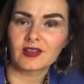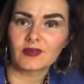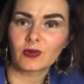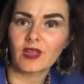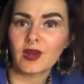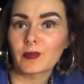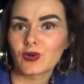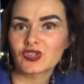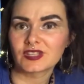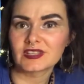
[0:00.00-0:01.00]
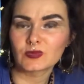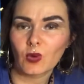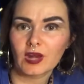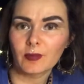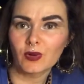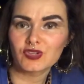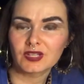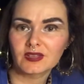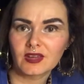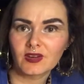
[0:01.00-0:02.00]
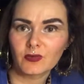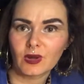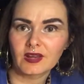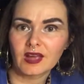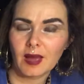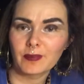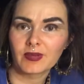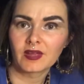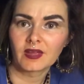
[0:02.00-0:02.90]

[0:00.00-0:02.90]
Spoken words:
Well, not emotions, one emotion there in one cup.